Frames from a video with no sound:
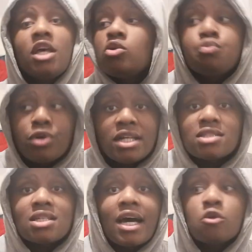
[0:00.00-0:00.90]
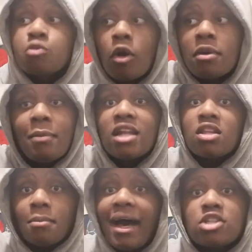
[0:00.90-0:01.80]
He was brilliant tonight. He was probably
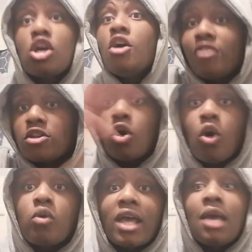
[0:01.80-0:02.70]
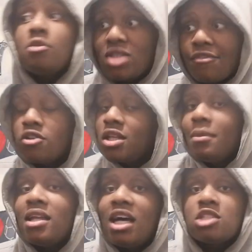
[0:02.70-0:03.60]
man of the match throughout the whole game. He was
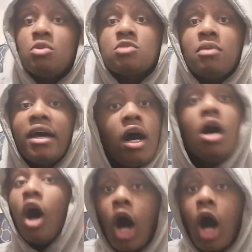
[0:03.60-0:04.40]
definitely Man United's best player.